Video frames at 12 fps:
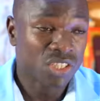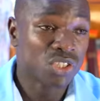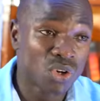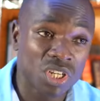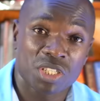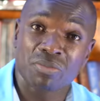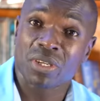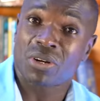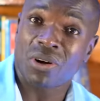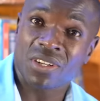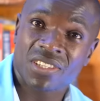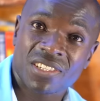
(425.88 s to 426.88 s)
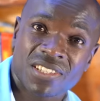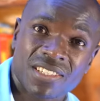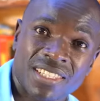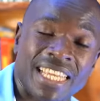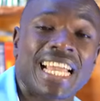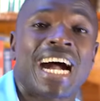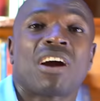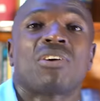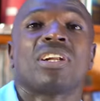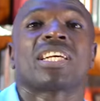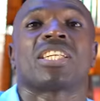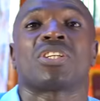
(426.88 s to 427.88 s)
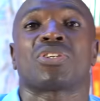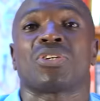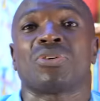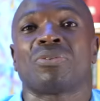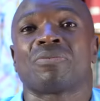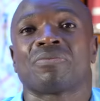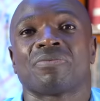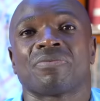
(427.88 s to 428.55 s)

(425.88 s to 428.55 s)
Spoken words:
Not because they are connected to you.